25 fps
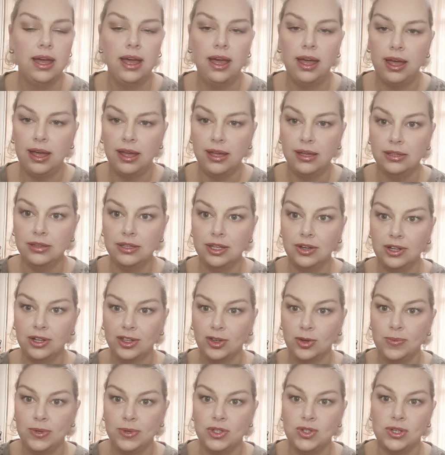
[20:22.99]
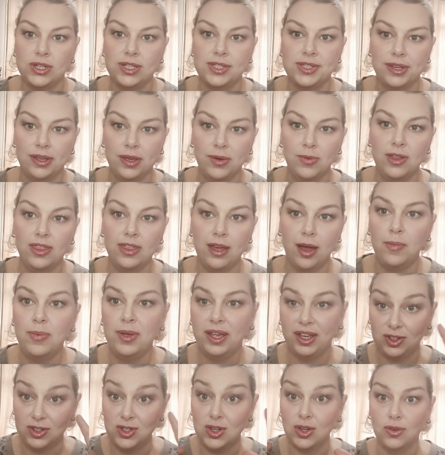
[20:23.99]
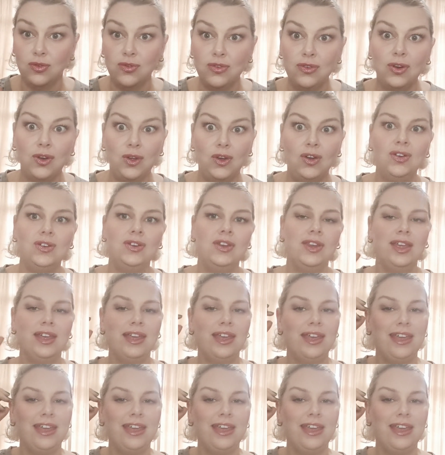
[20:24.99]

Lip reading: They're a little bit dressy without being too full on.